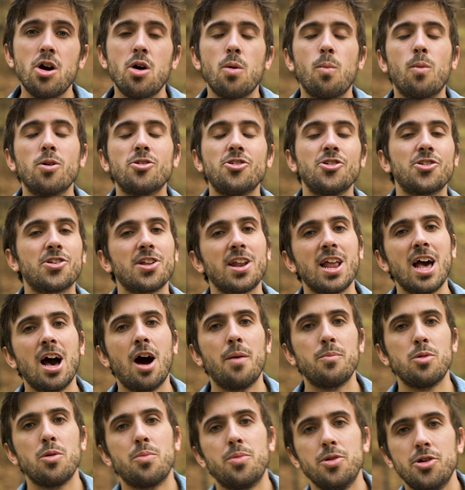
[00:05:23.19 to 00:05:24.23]
which is gonna
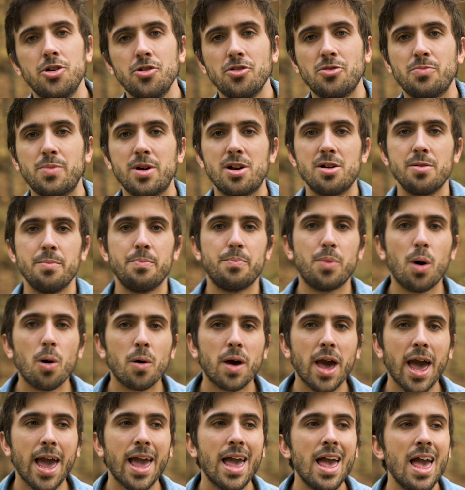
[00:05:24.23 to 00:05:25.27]
help you produce better
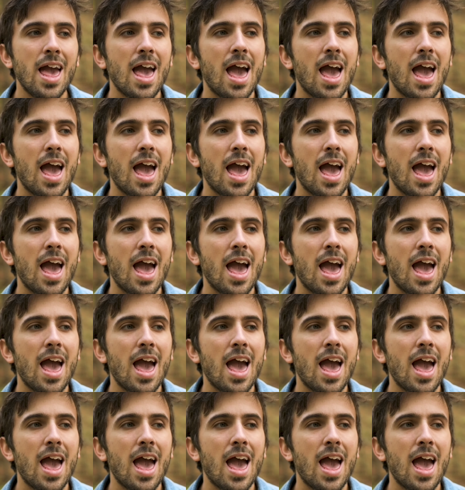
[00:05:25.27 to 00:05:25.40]
bokeh,